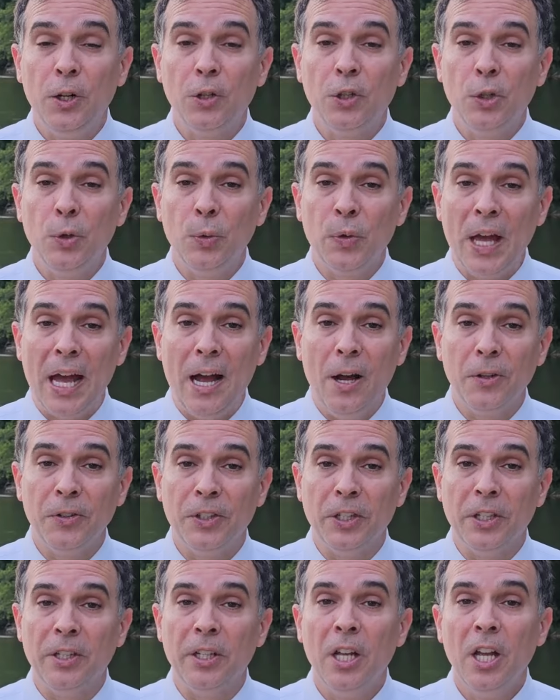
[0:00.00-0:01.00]

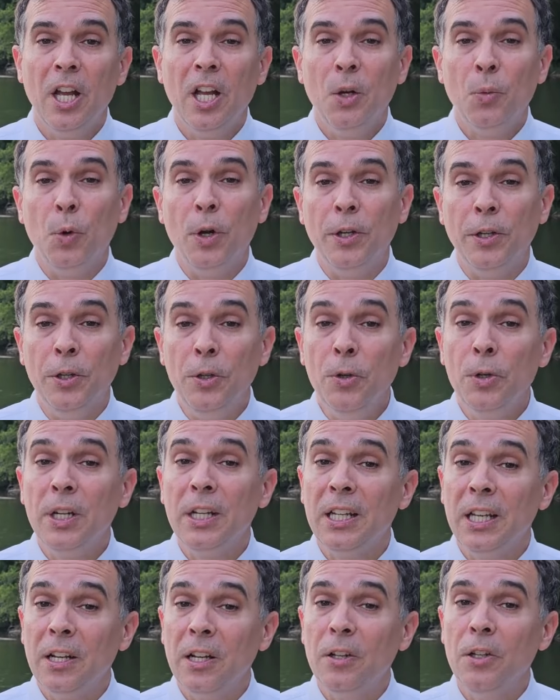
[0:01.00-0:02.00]
2000 when you
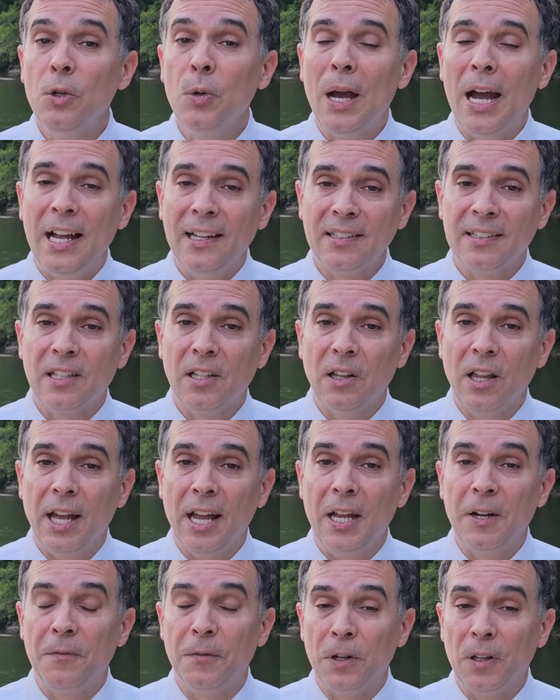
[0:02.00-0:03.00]
could get a new
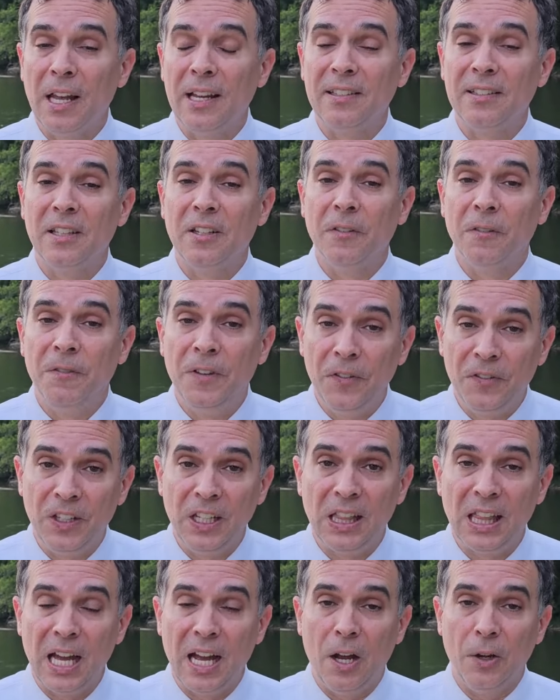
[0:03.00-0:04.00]
Escalade for less than
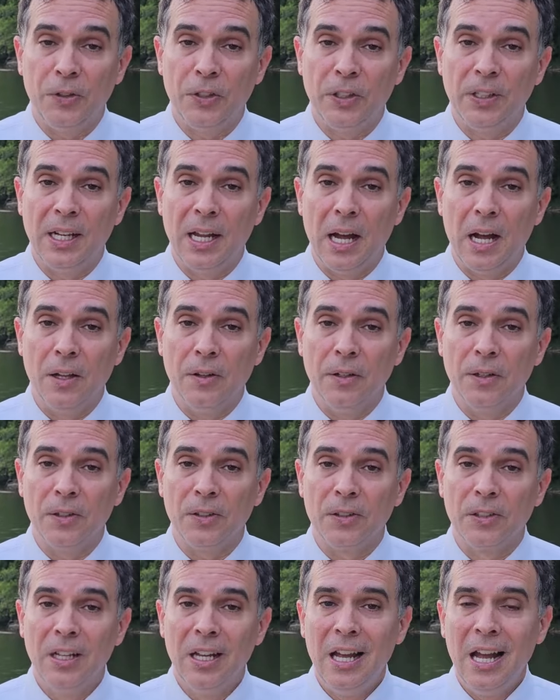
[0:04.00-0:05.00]

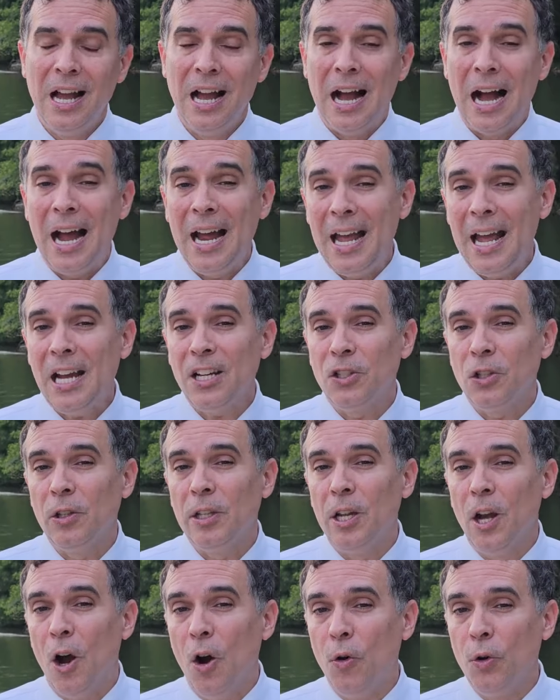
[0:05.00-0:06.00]
$50,000. I
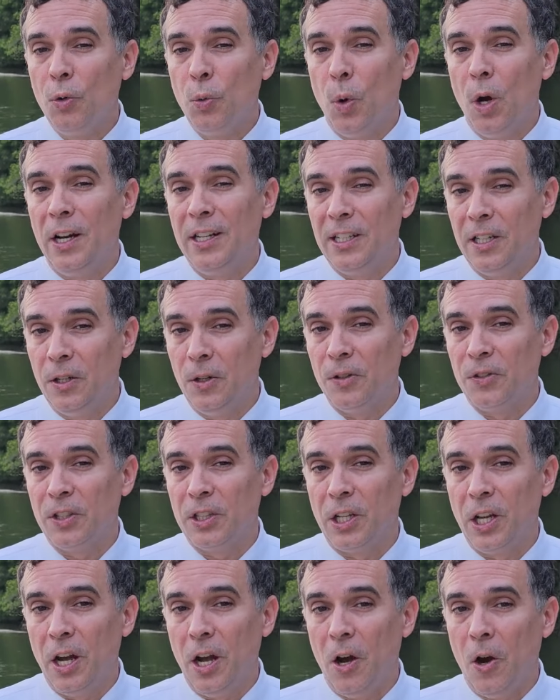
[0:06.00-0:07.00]
actually owned one years
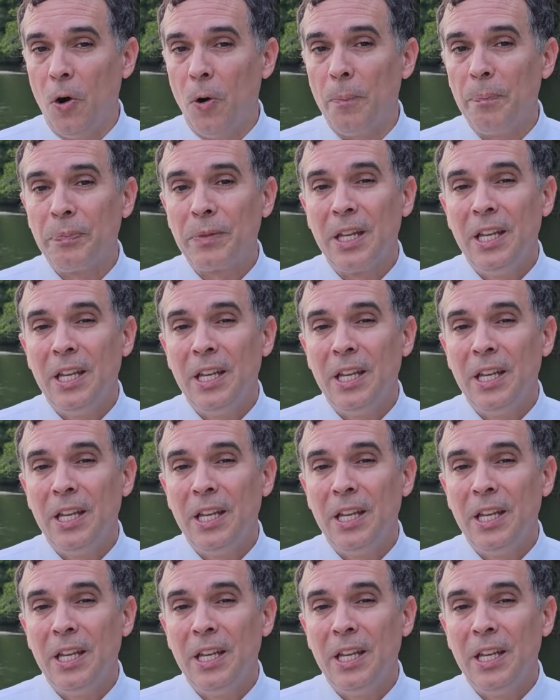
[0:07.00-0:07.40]
ago.